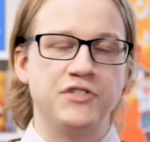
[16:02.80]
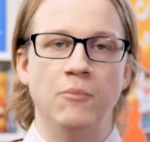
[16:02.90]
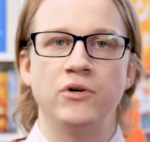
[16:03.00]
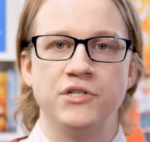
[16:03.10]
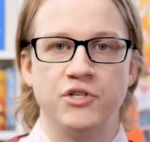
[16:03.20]
if
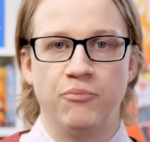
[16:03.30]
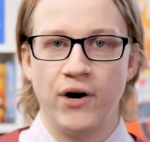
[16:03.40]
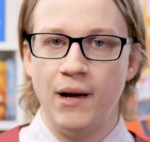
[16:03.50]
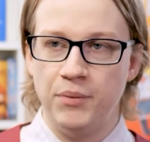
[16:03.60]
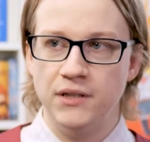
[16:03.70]
someone is to
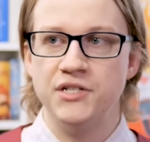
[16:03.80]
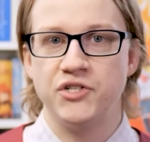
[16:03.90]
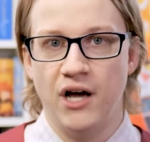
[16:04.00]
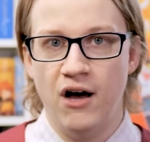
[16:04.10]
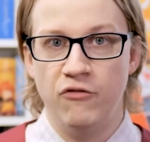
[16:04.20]
bring up a
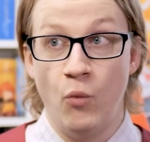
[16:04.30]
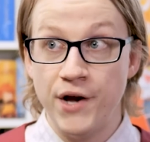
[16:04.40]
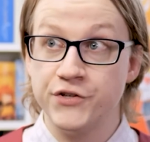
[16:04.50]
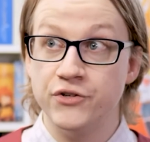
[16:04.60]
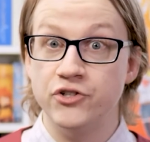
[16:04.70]
list of
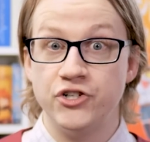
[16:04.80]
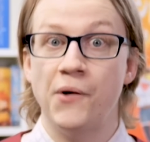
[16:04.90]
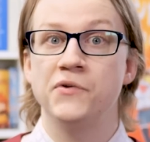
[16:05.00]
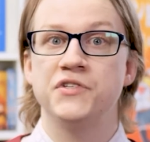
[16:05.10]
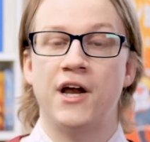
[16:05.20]
Western
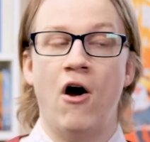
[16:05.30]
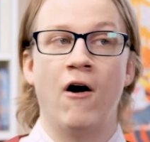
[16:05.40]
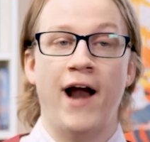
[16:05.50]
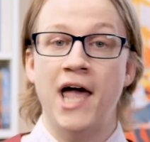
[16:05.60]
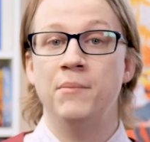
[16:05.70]
shows that
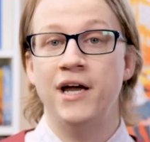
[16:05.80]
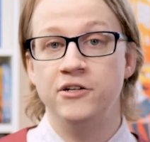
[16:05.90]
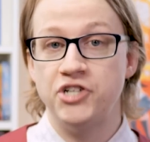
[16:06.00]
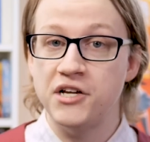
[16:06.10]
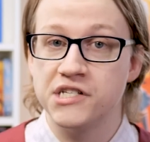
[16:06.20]
are
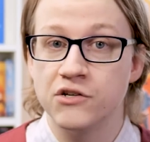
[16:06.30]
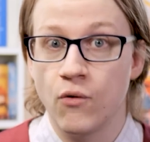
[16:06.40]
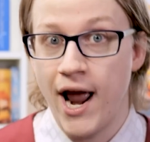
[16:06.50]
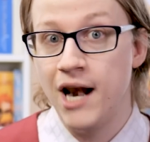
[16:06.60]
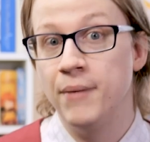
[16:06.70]
anime-adjacent
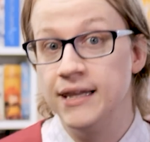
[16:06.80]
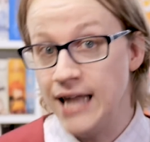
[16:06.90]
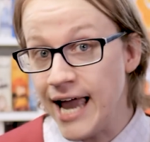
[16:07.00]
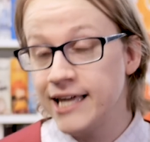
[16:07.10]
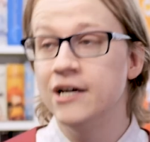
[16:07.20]
or
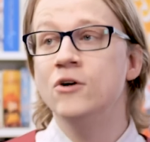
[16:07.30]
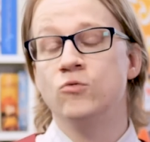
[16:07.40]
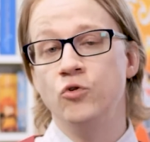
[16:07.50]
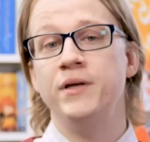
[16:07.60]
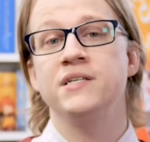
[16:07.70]
anime-like,
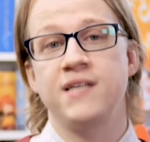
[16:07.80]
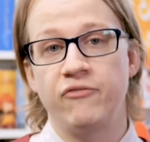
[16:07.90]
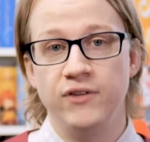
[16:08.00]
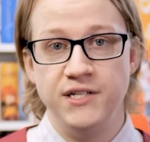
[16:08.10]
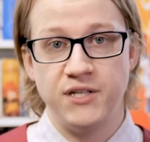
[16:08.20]
Ruby is
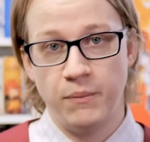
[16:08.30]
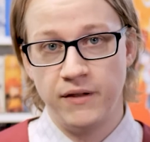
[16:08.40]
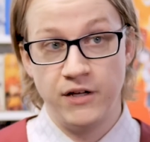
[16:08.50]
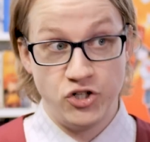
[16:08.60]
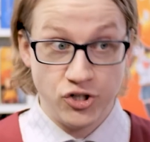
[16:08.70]
definitely
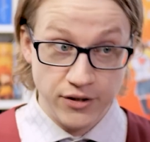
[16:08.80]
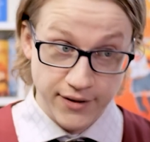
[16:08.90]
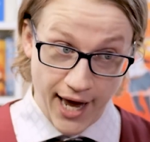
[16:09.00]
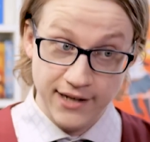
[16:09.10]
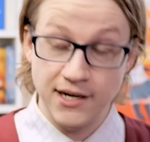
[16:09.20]
something that
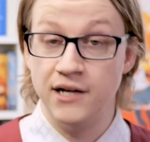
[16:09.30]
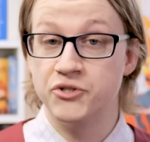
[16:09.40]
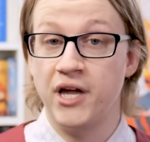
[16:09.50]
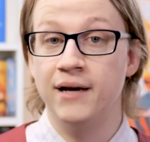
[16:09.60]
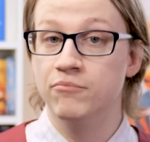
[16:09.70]
should and
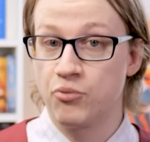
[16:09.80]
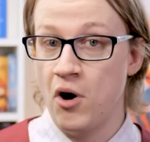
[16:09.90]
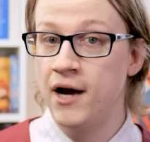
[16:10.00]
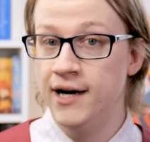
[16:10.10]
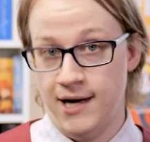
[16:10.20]
does get
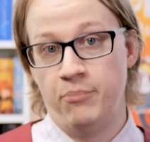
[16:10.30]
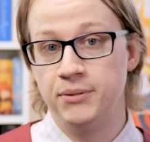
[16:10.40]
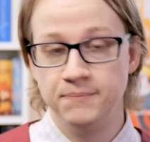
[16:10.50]
brought up.